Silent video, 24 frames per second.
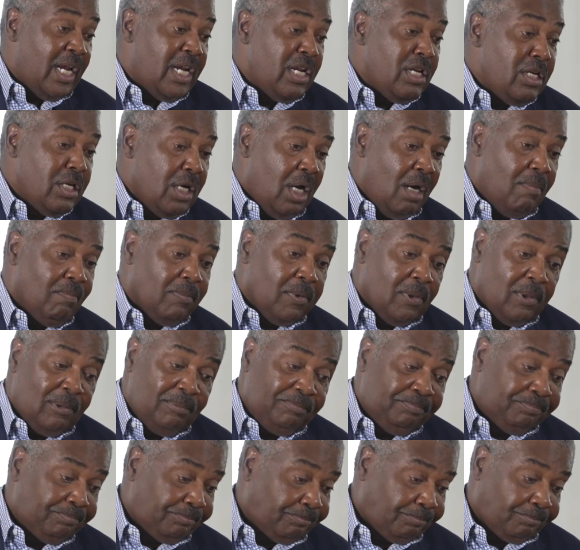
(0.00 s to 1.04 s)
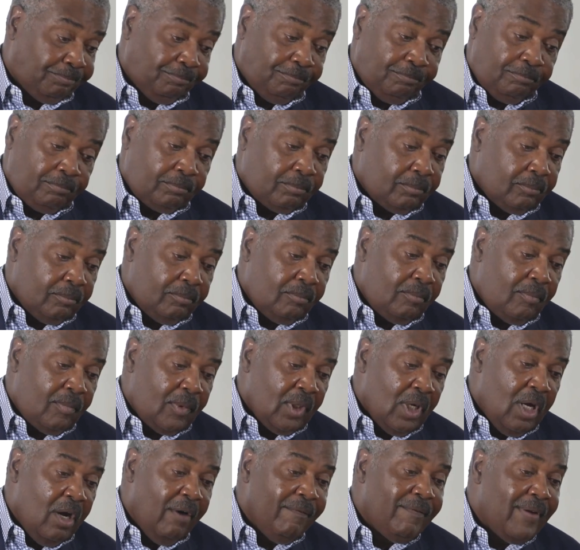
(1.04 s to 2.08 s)
a number
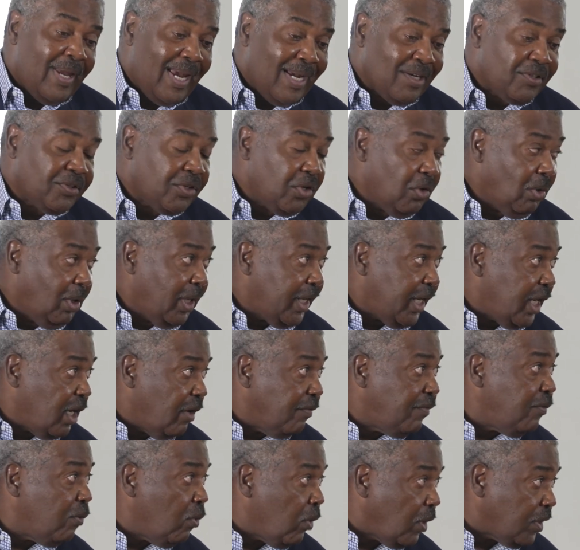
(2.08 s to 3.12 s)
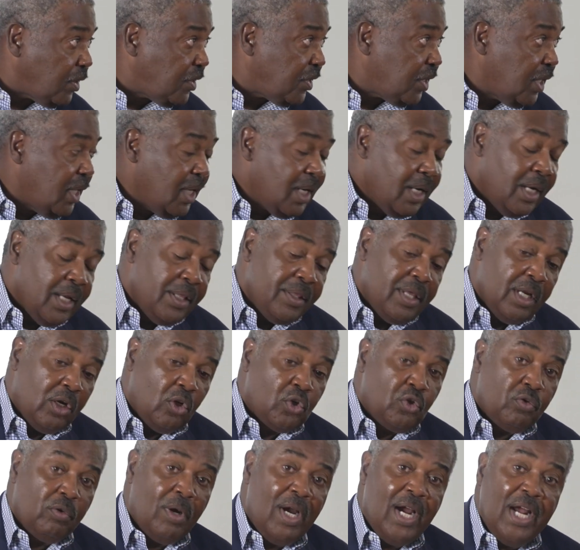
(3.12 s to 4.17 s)
of external efforts that are
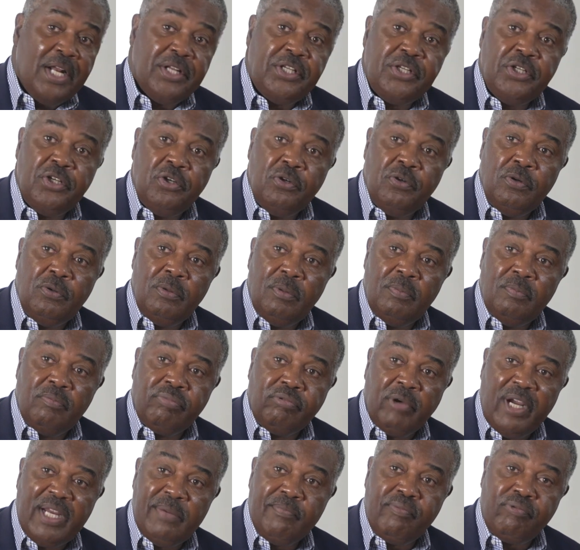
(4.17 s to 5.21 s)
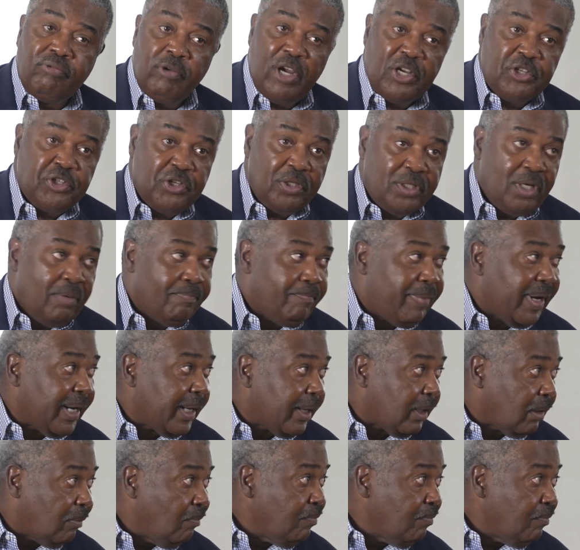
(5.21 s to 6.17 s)
trying to bring pressure to bear.